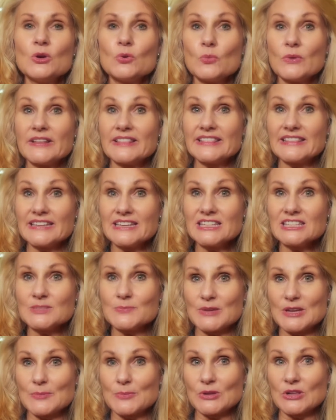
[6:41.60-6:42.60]
When these
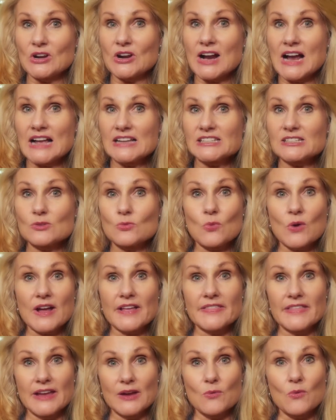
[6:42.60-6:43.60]
people are asked
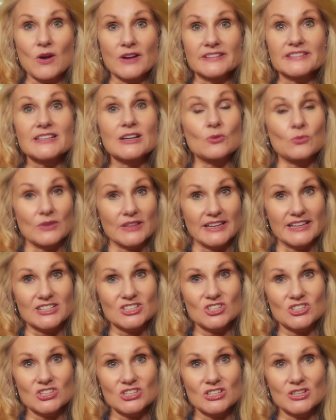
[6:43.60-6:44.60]
why they want a
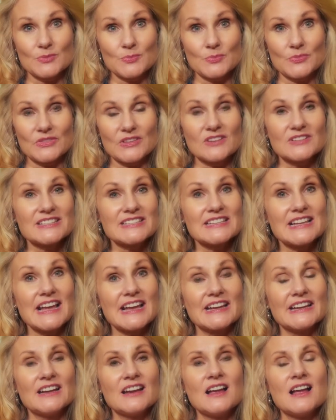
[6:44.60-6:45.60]
relationship, they'll
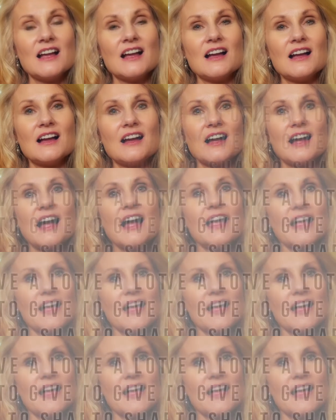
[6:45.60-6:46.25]
say, "I